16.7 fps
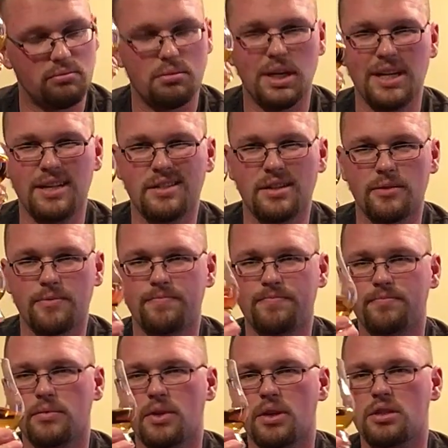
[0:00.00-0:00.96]
peat,
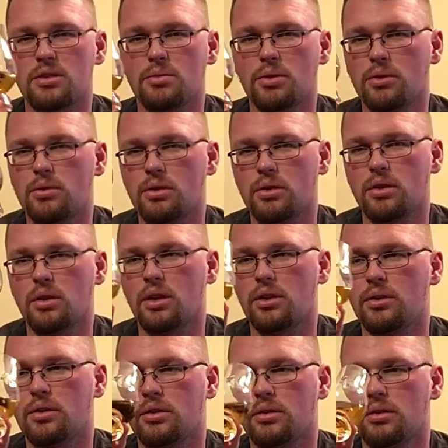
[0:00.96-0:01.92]
smoke,
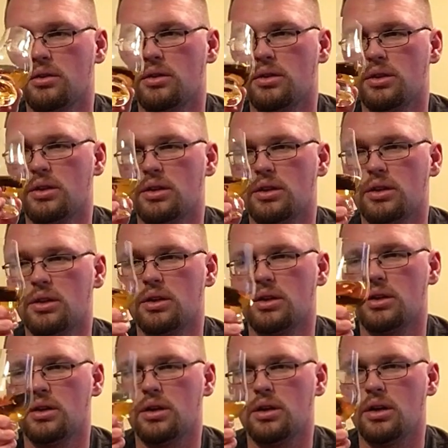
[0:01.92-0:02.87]
leather.
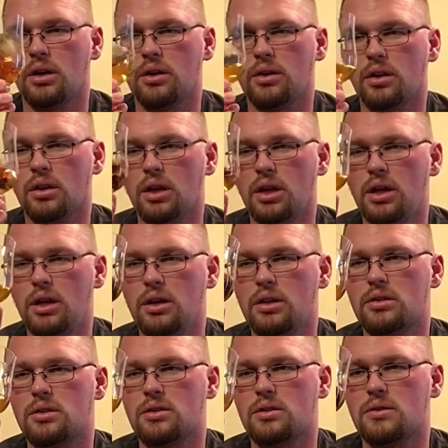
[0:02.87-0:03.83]
The
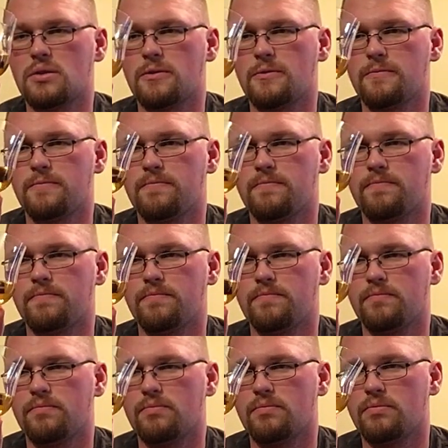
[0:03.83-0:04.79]
legs,
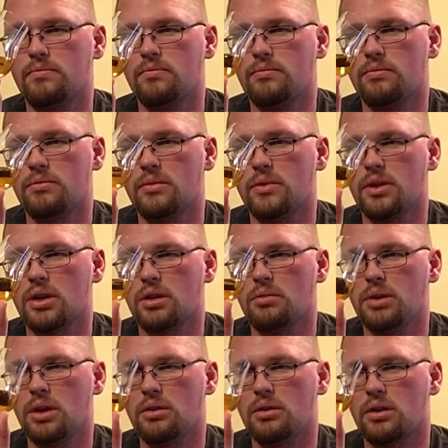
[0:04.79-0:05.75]

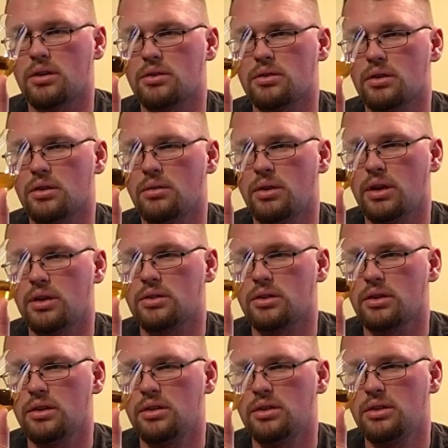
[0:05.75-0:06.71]
coming on kind of slow
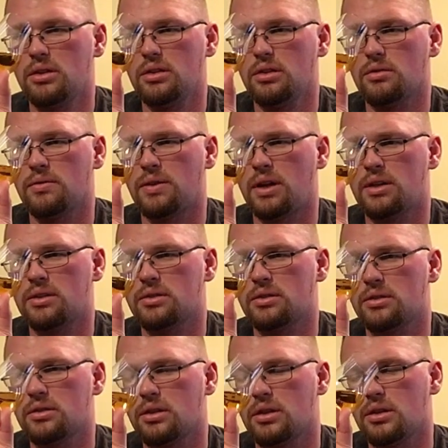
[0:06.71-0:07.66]
actually, a little
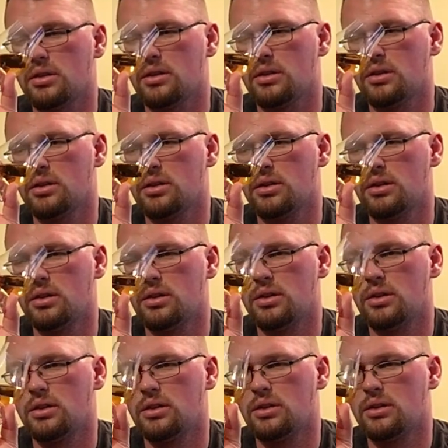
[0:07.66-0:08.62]
faster than
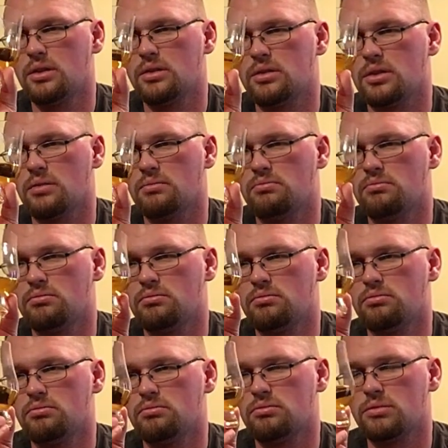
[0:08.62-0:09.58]
some.
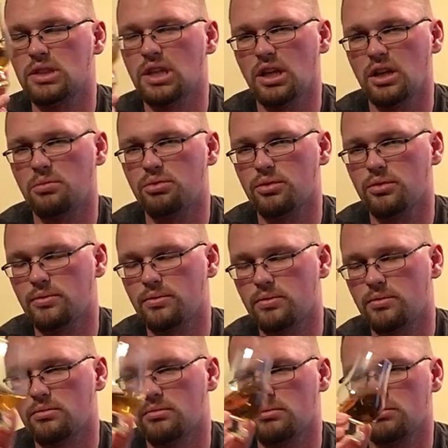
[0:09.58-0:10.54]
It's 80 proof,
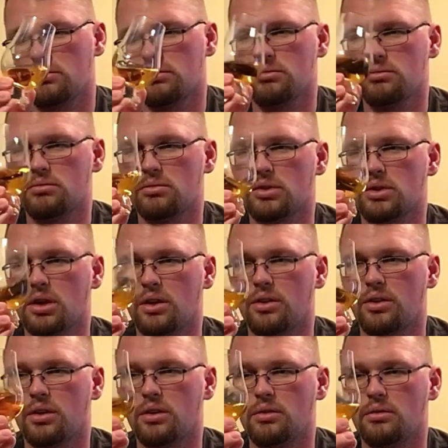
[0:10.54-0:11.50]
kind
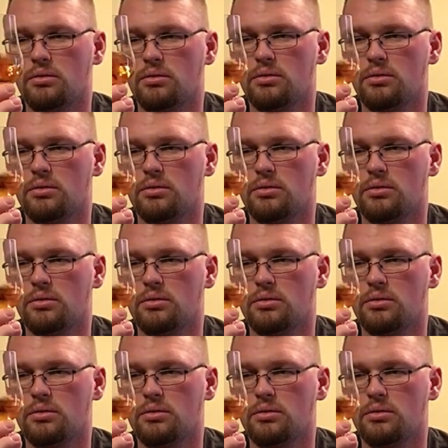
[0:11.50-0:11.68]
of thin.